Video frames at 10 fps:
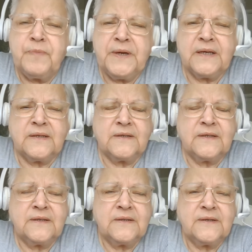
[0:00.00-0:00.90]
bit
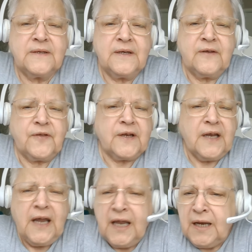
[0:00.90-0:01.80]
that
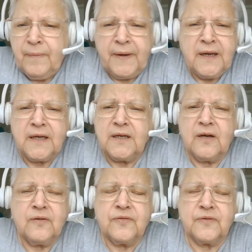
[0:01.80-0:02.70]
anybody can
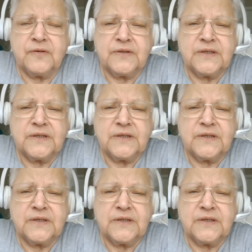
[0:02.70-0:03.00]
go through.